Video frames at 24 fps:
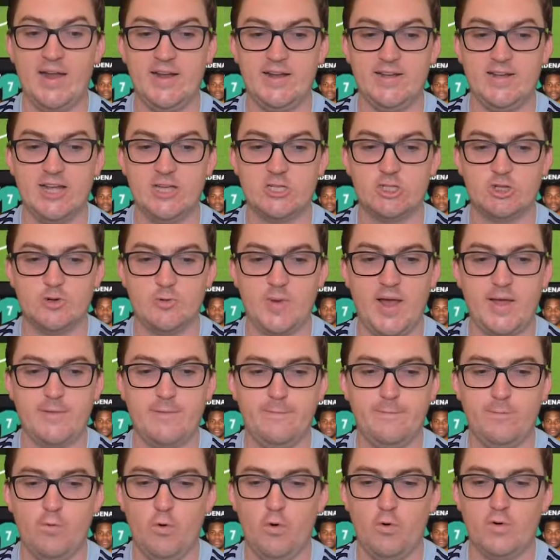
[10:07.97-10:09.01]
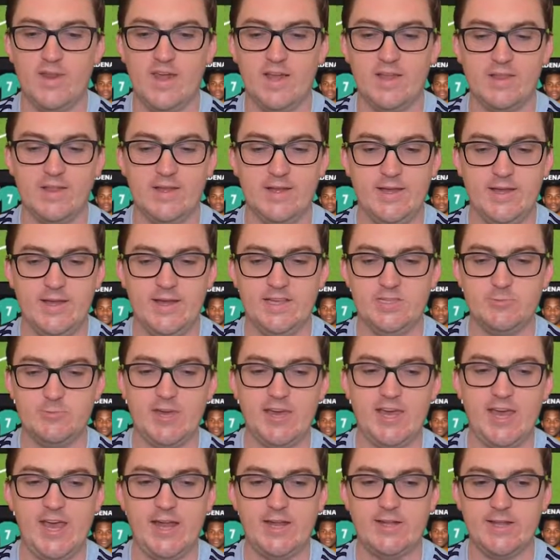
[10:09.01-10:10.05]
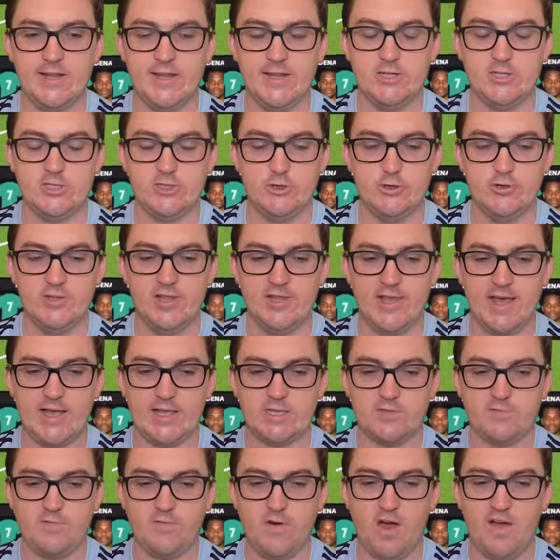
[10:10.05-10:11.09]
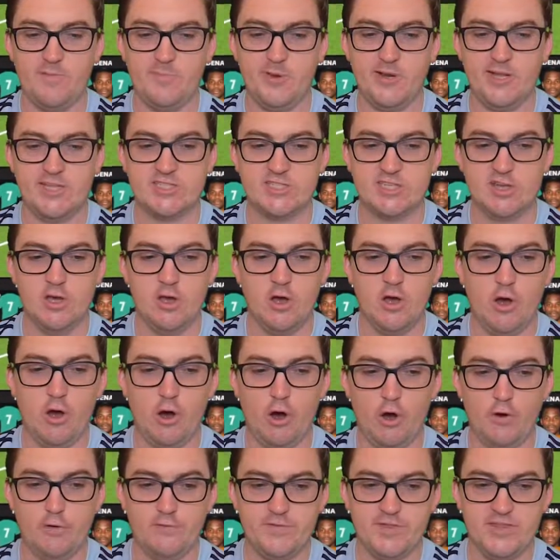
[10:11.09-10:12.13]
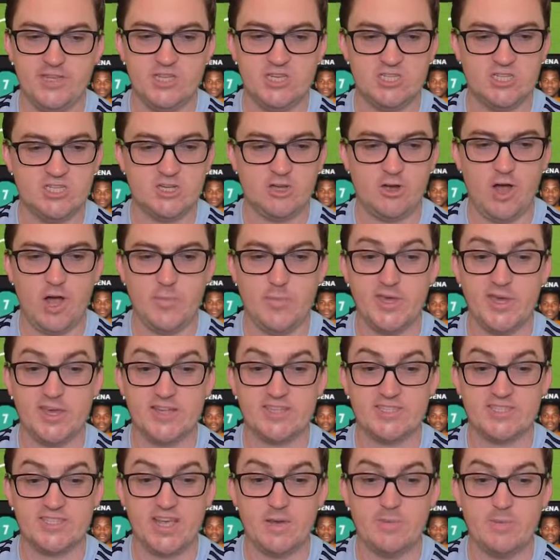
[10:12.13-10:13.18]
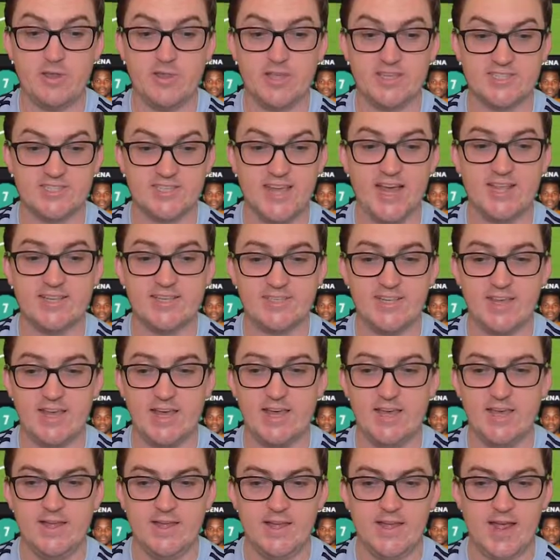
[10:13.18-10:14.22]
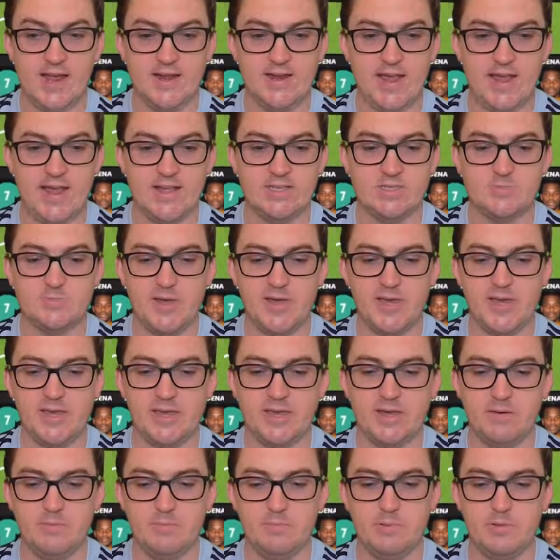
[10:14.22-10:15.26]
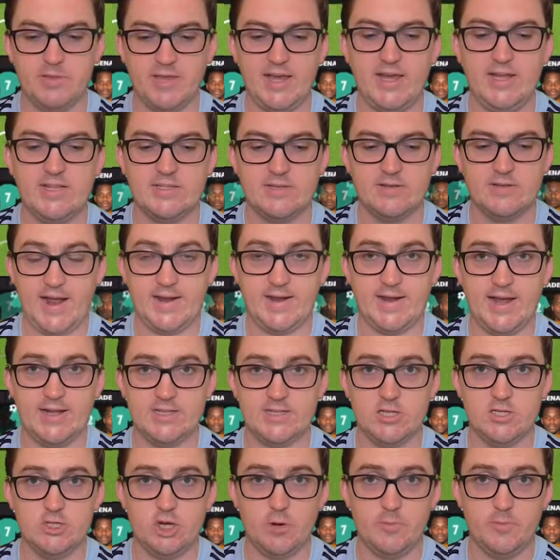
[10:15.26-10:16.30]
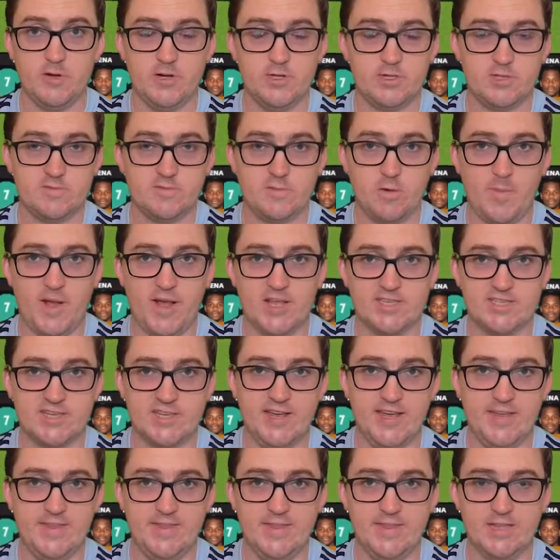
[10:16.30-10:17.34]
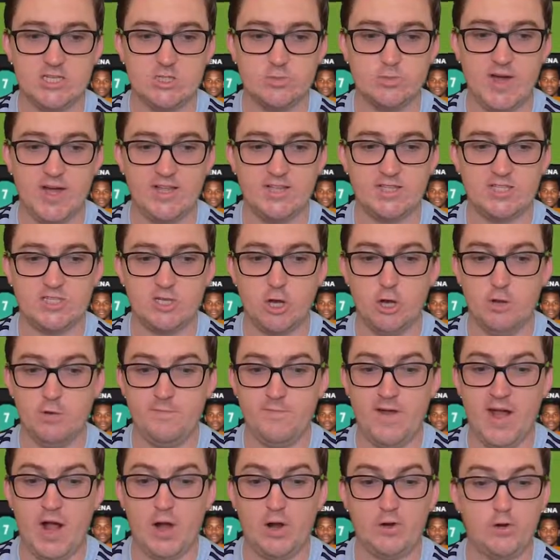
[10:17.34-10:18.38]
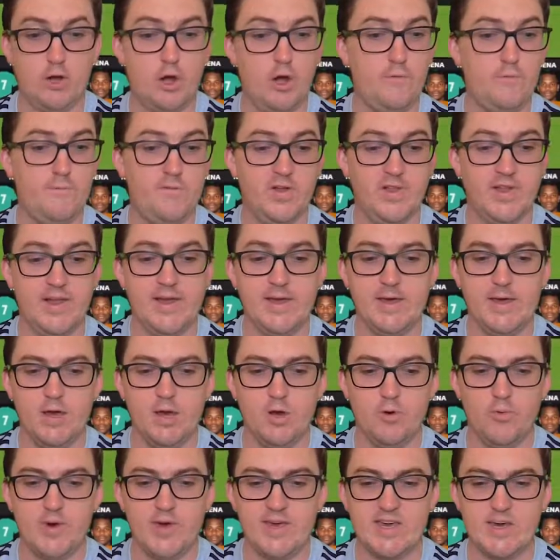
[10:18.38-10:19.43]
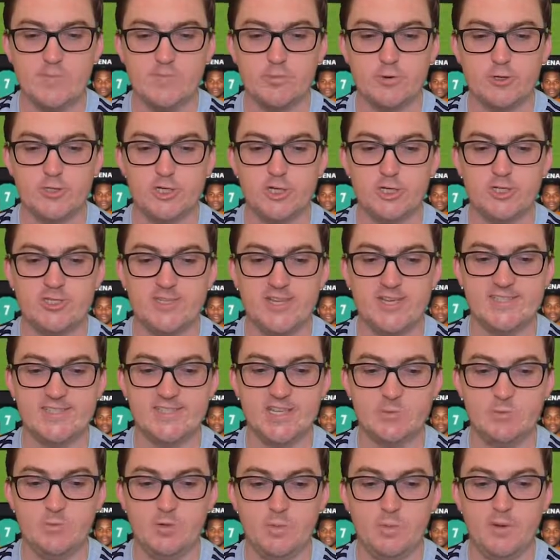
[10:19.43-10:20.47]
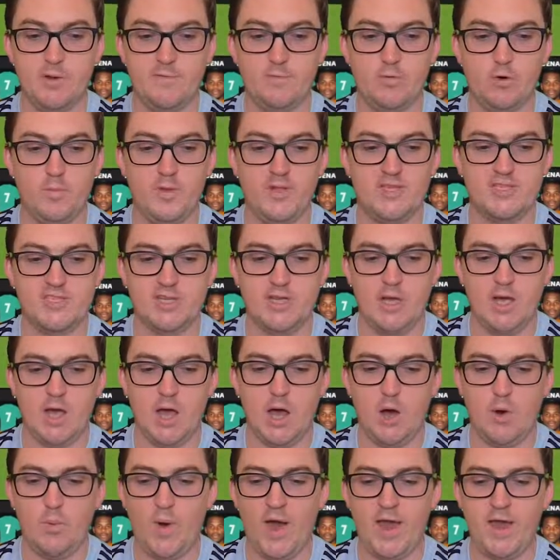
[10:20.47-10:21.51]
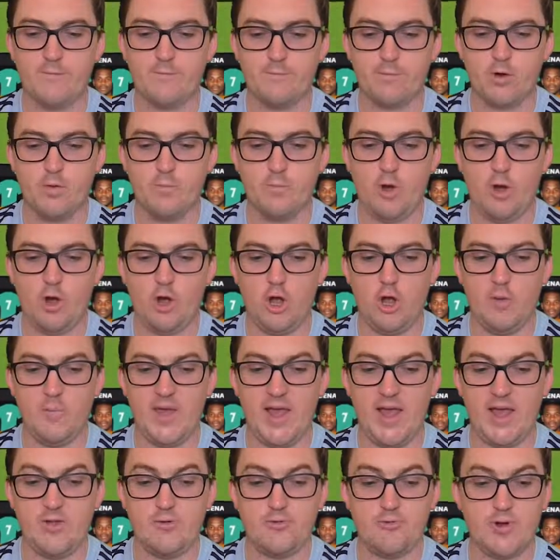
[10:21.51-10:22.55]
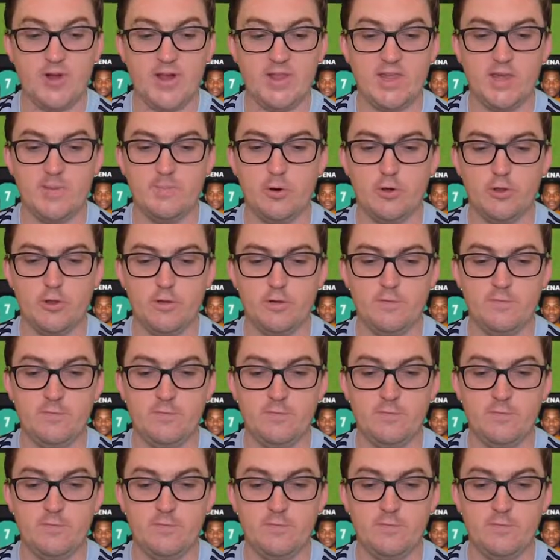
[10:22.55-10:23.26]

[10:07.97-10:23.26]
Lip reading: and it does remain 4-0 as we head into the last 5 minutes of this tie. But you can see by the stats there, it has been complete and utter dominance from us in this one so far, and hopefully we can produce a similar performance away from home and really put the